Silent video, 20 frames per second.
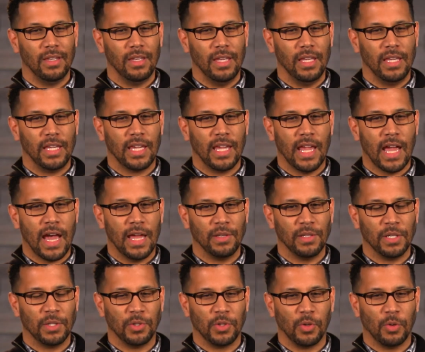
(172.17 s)
EKI
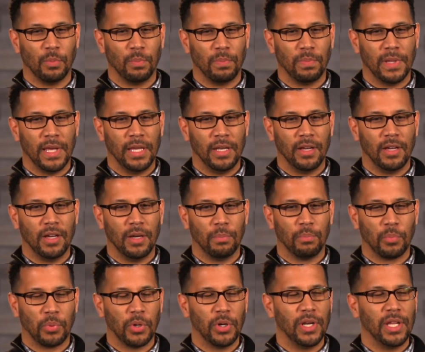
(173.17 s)
Digital played a
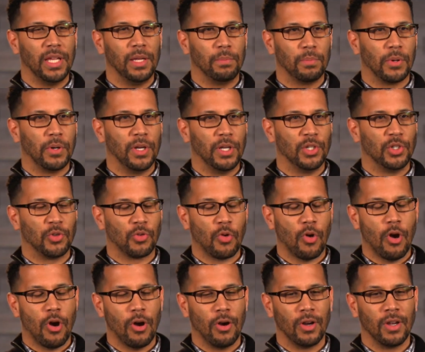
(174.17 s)
pretty
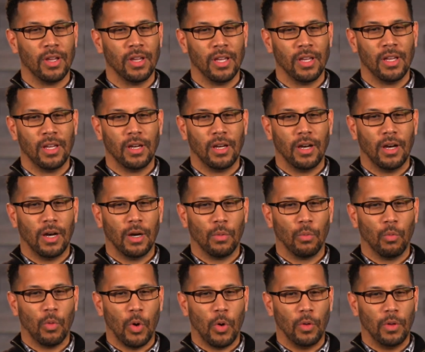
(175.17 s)
strong
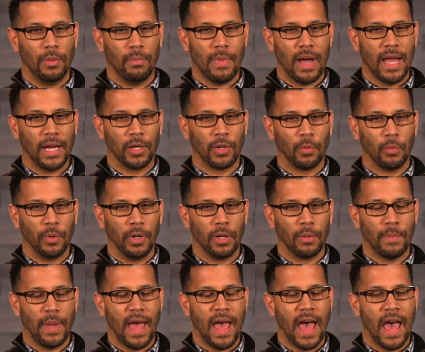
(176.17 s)
role in my
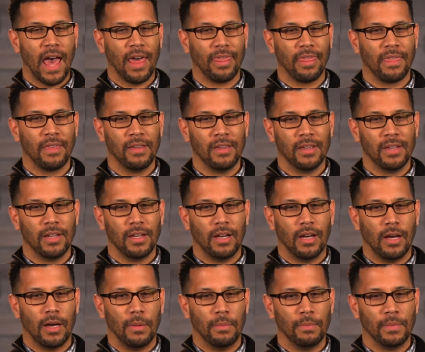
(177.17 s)
career path,
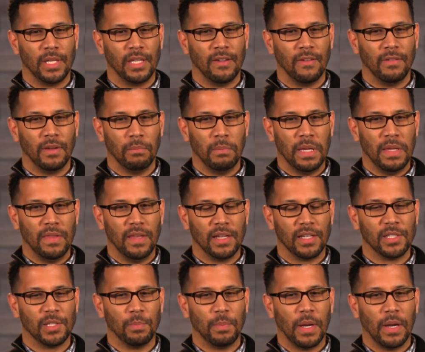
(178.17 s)
giving me the
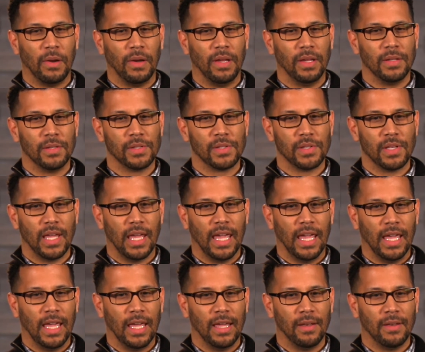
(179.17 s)
experience
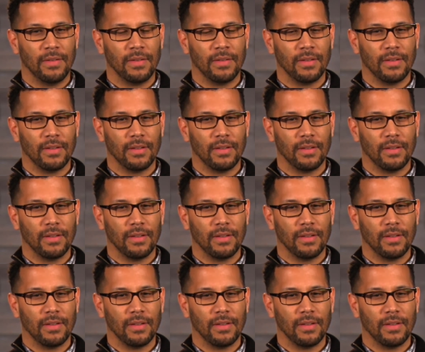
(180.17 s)
and